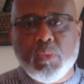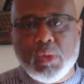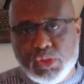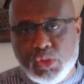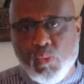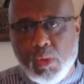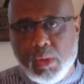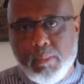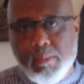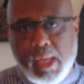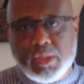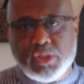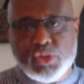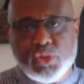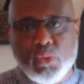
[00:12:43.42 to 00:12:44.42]
what you want to
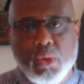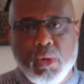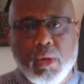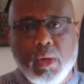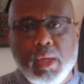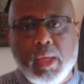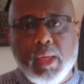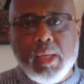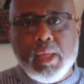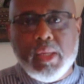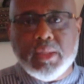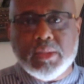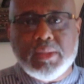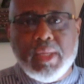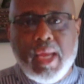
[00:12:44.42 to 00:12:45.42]
make sure
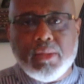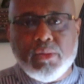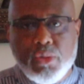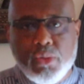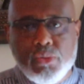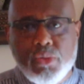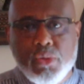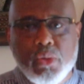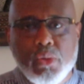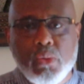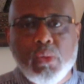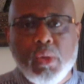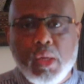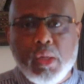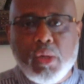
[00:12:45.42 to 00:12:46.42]
is that you
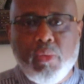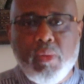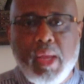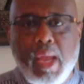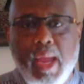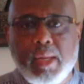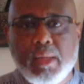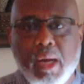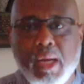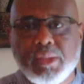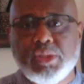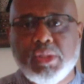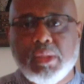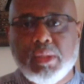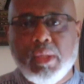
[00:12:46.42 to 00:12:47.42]
do create a
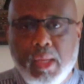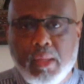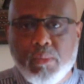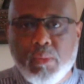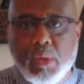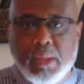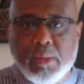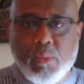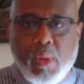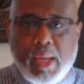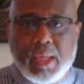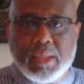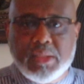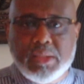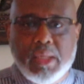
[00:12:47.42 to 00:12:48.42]
budget. And
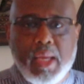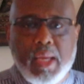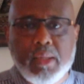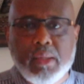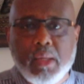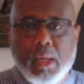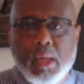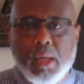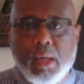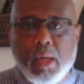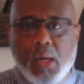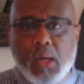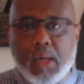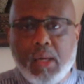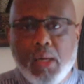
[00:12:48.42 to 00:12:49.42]
like I said,
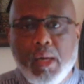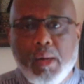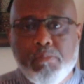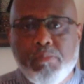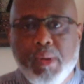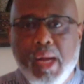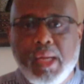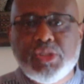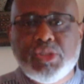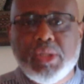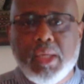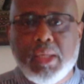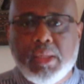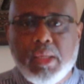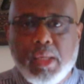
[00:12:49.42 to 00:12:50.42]
a
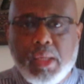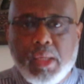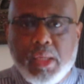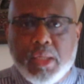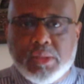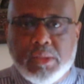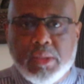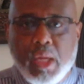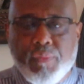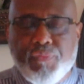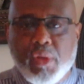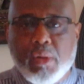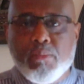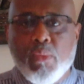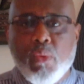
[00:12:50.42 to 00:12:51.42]
budget is
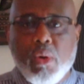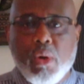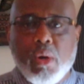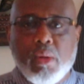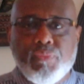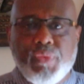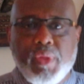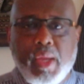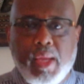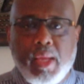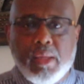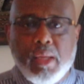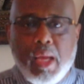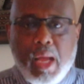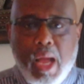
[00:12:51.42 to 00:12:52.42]
nothing more
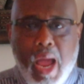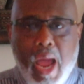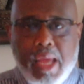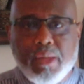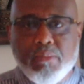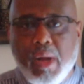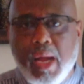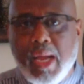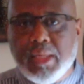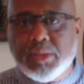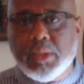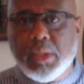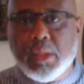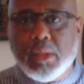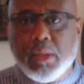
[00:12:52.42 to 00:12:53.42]
than
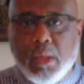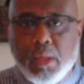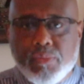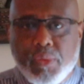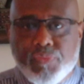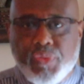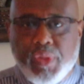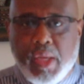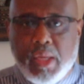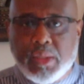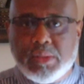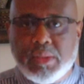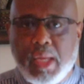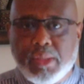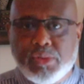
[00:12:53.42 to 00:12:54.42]
itemizing the
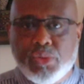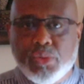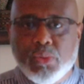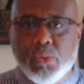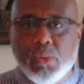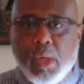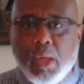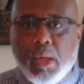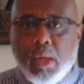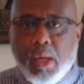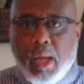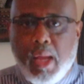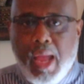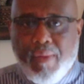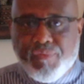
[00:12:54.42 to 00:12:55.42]
things that you
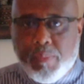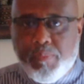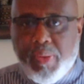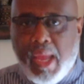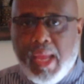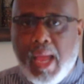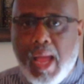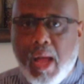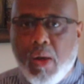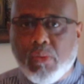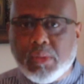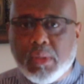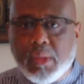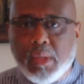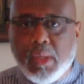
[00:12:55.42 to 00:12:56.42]
have to pay
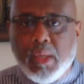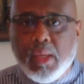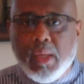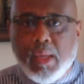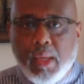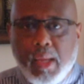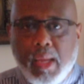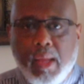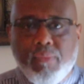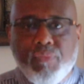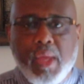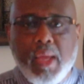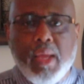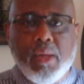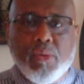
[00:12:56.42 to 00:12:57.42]
out. And
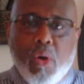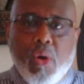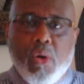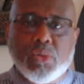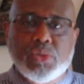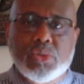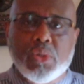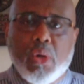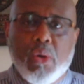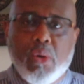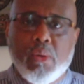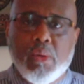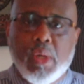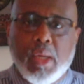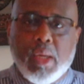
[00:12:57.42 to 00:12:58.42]
then
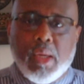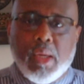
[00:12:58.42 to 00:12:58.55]
also,